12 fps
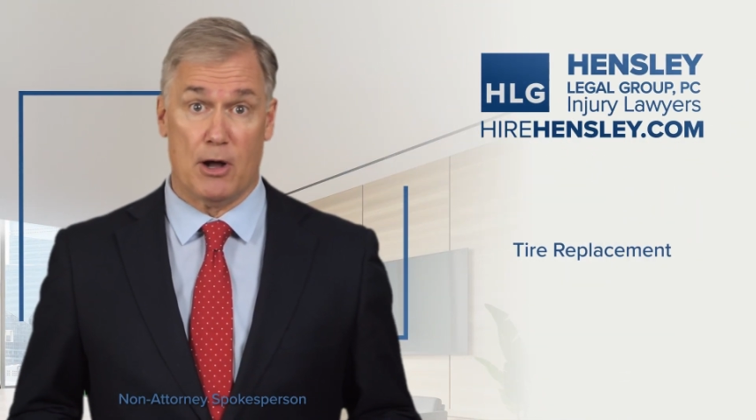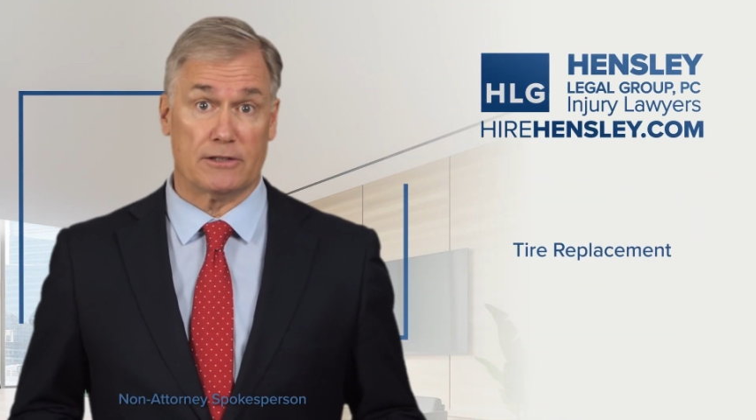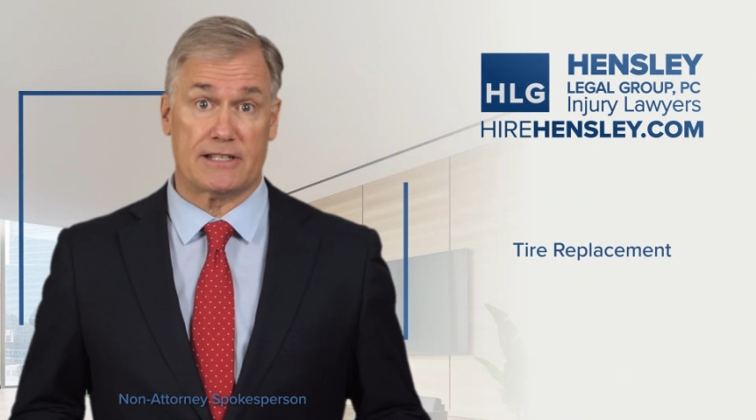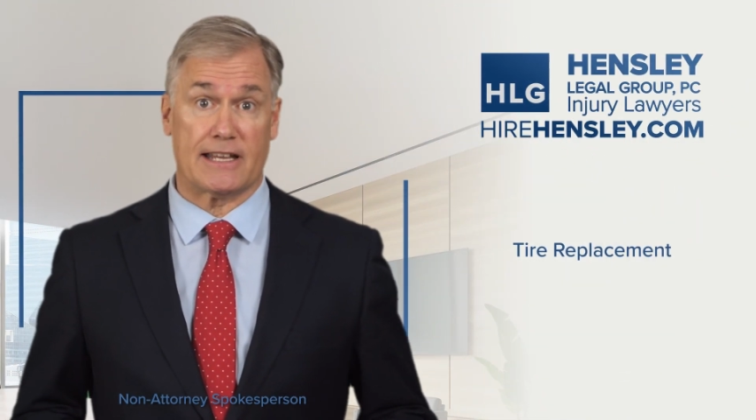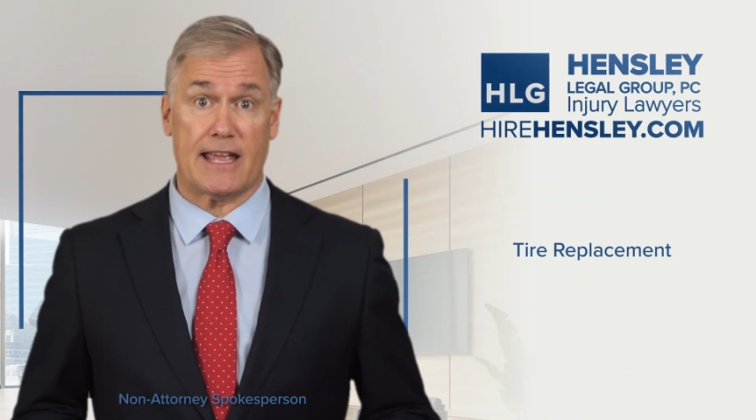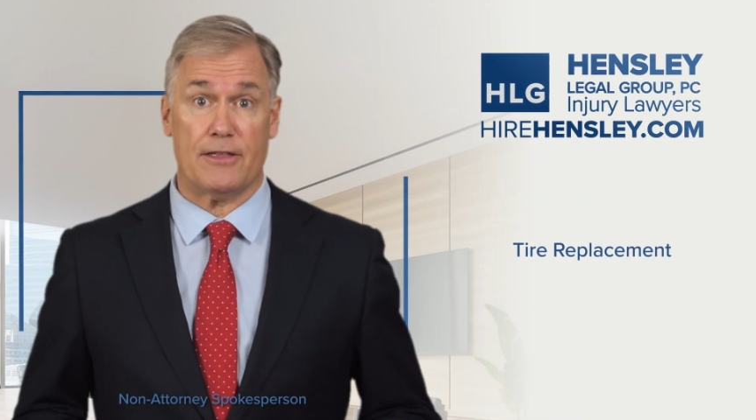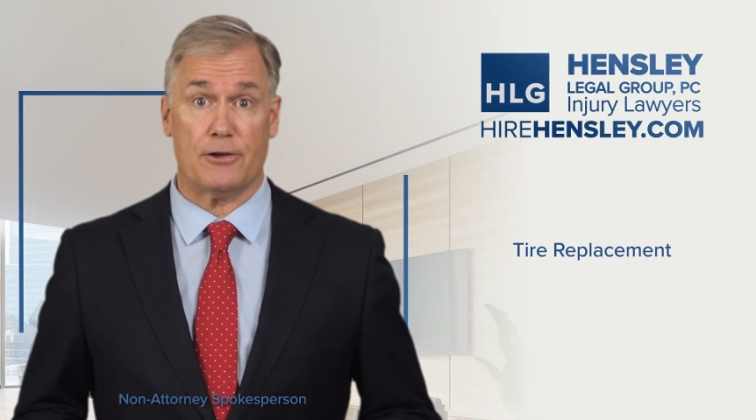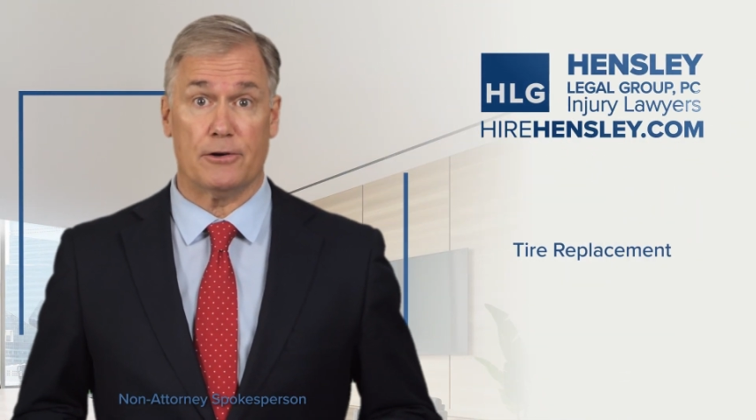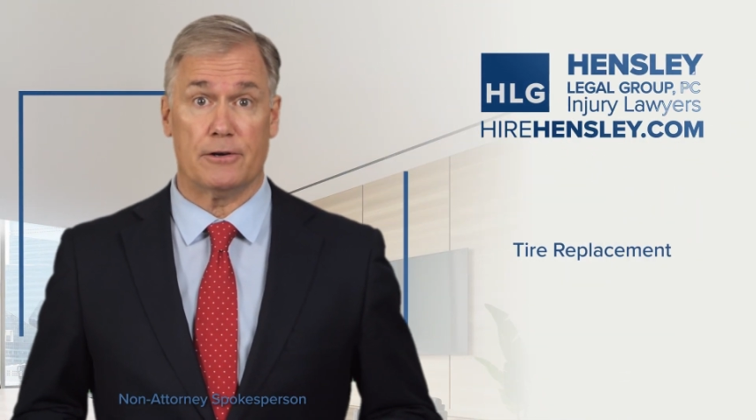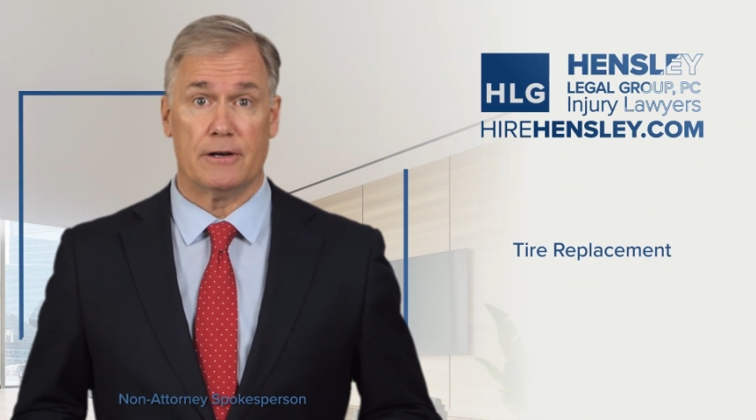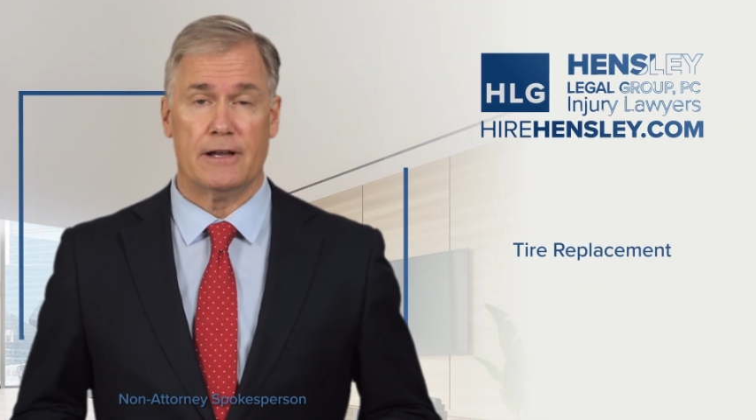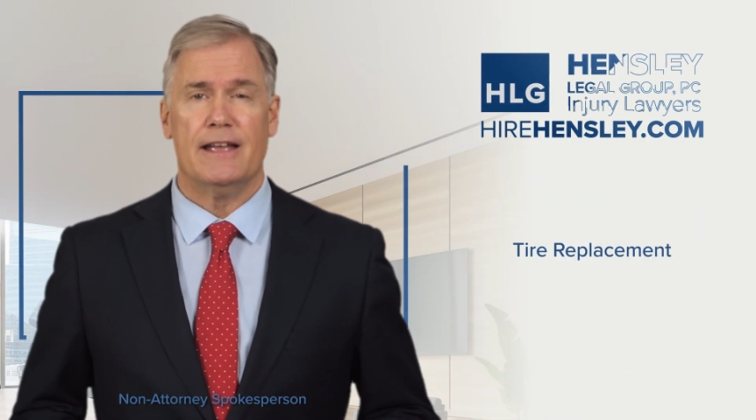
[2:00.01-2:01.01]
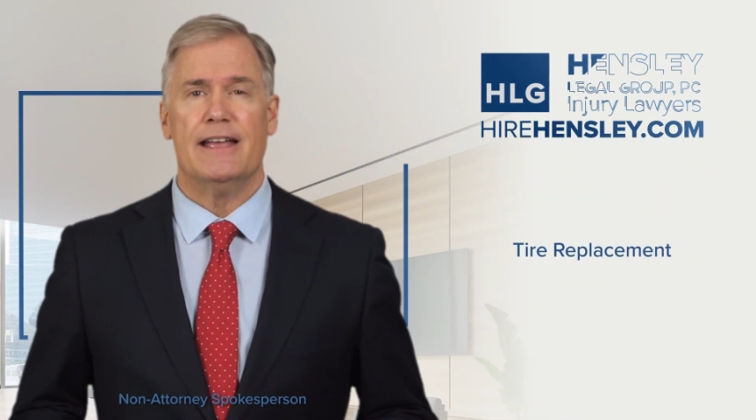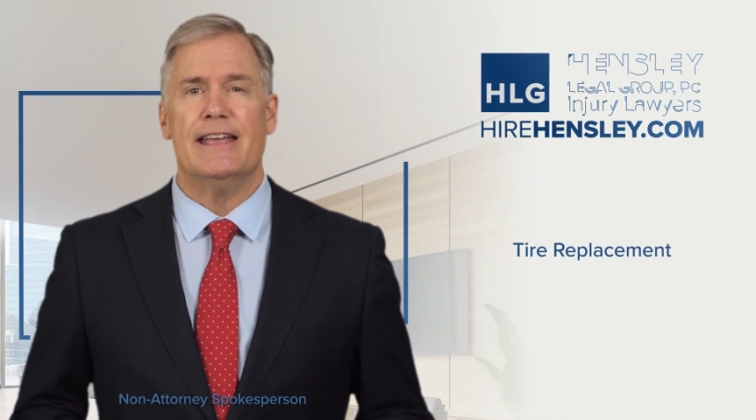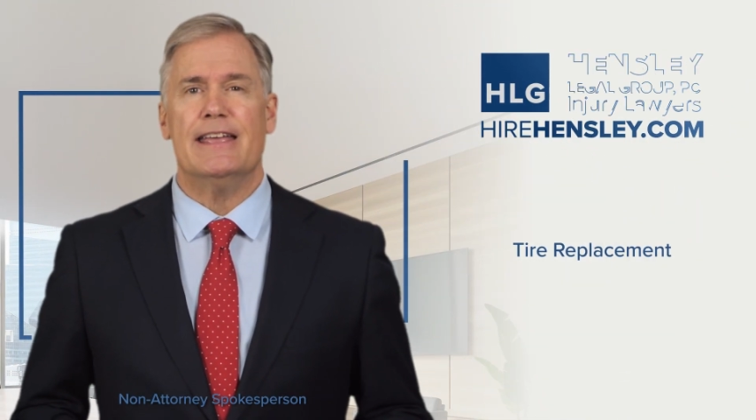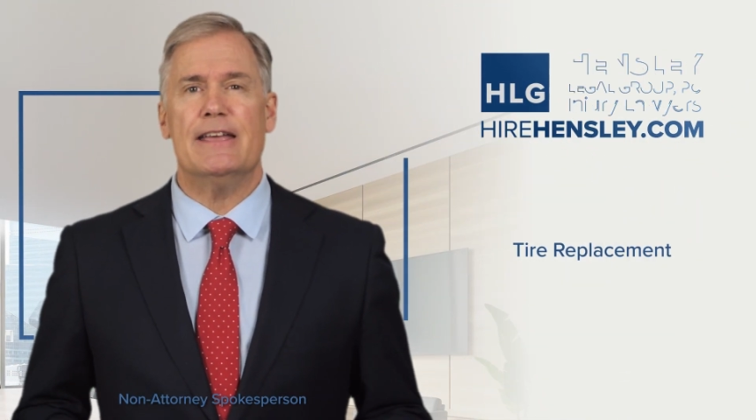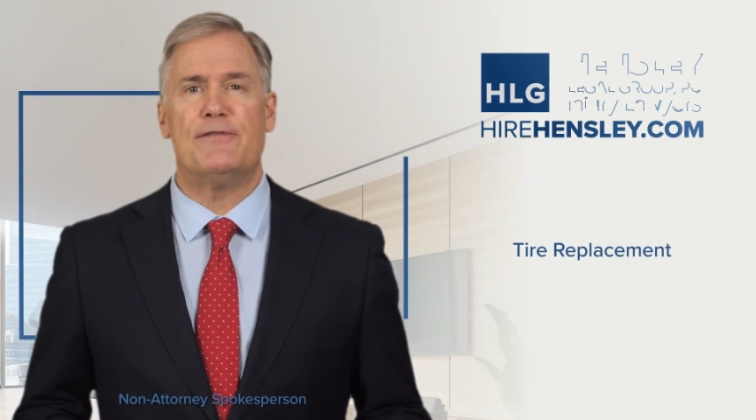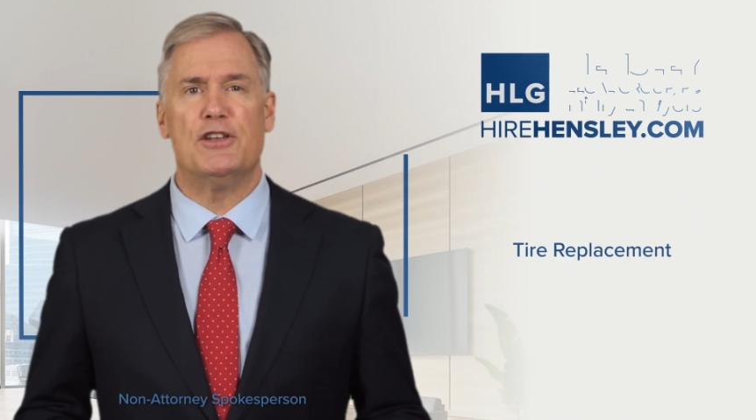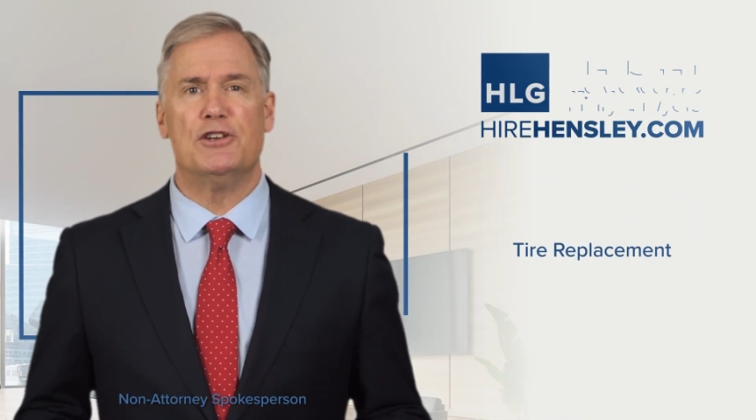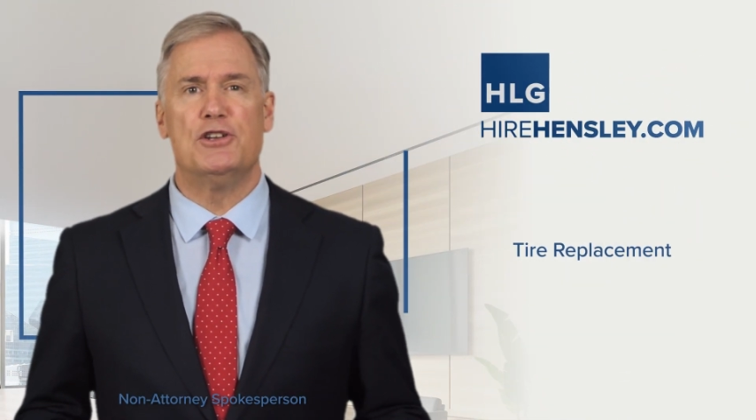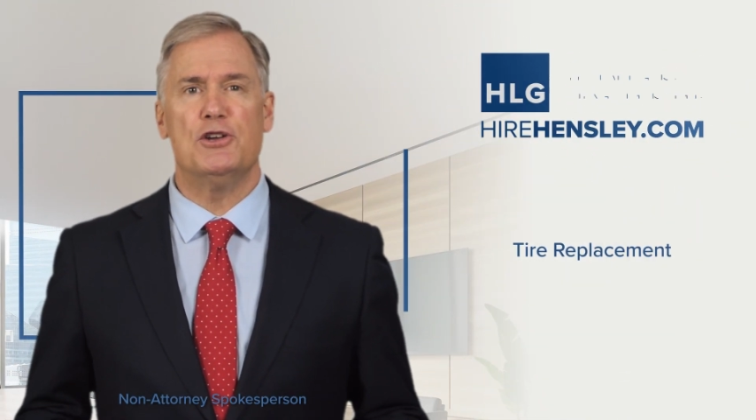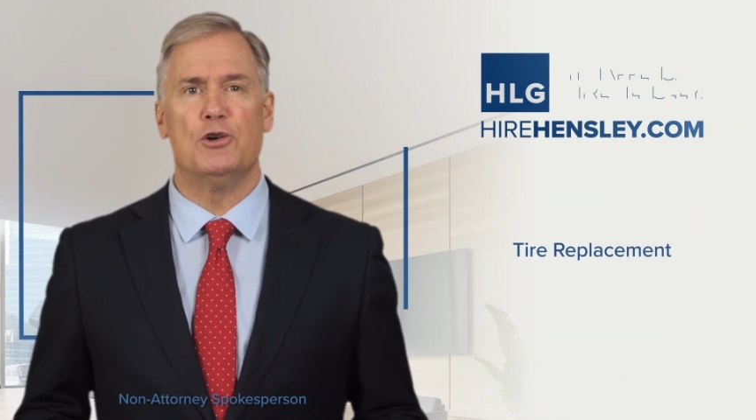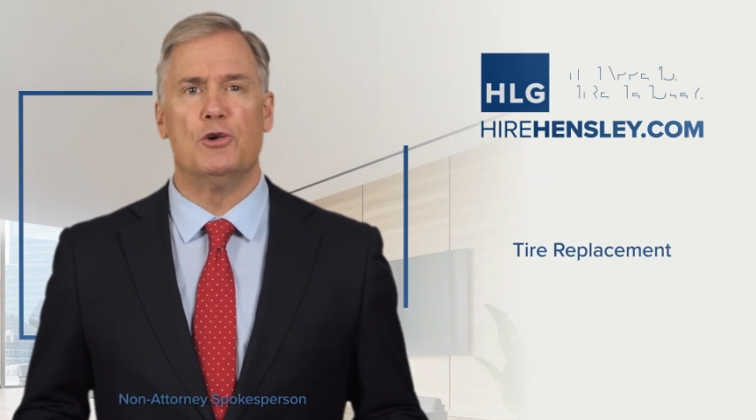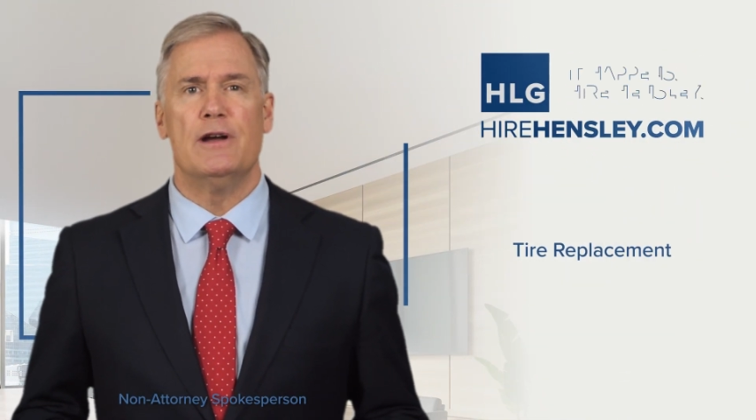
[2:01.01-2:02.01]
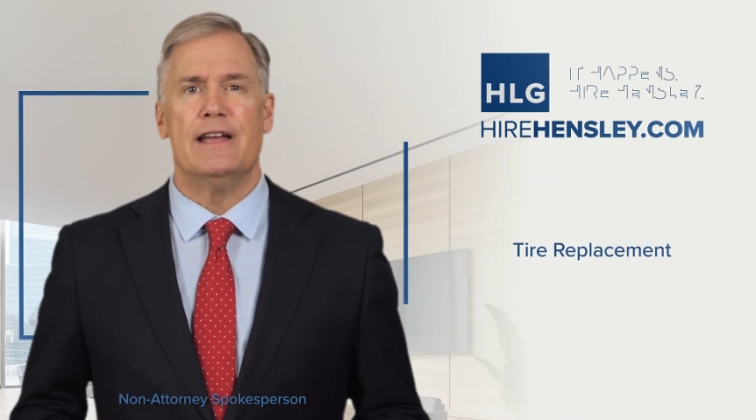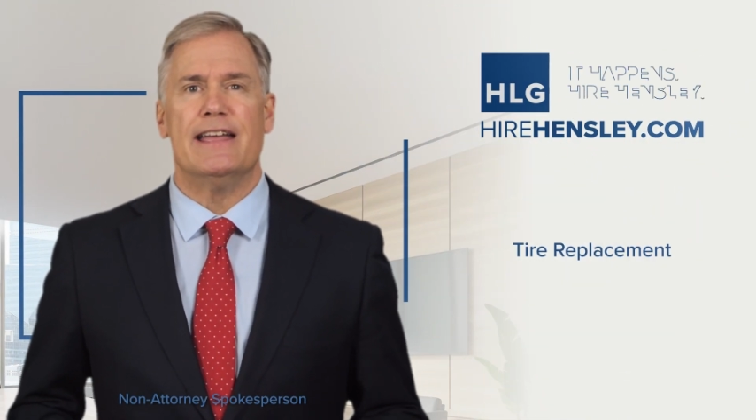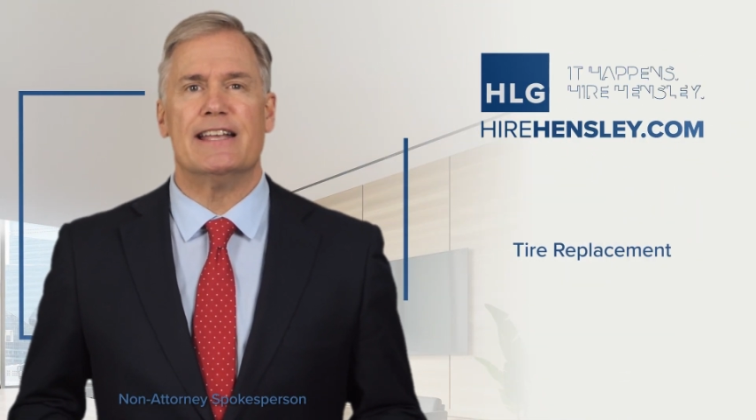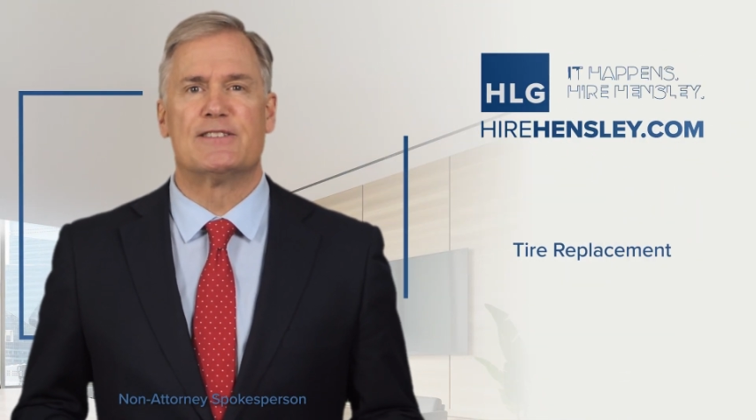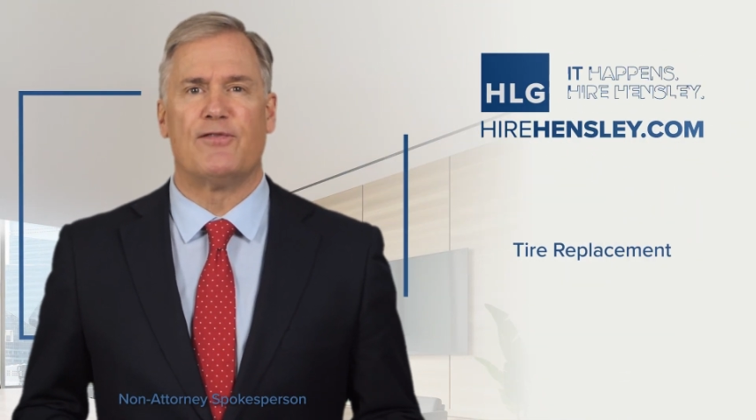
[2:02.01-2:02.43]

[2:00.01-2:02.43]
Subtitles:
altogether. If you do, it's